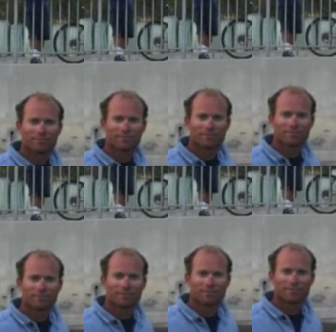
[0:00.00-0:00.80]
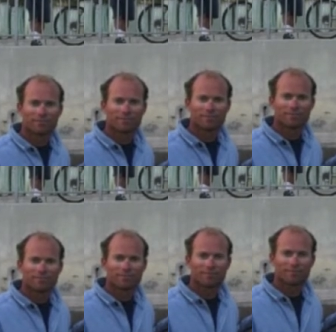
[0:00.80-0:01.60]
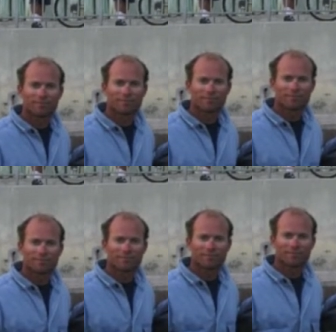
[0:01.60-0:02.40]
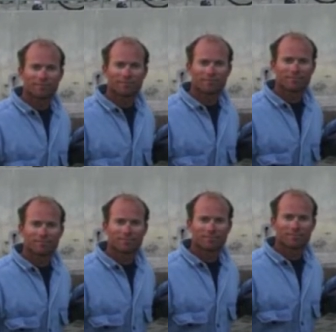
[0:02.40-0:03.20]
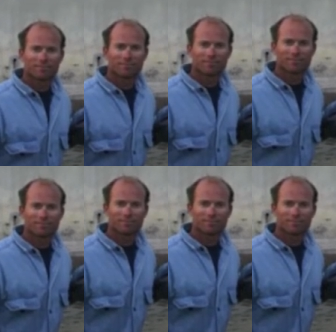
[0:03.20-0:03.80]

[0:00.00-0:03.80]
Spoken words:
Nobody speaks.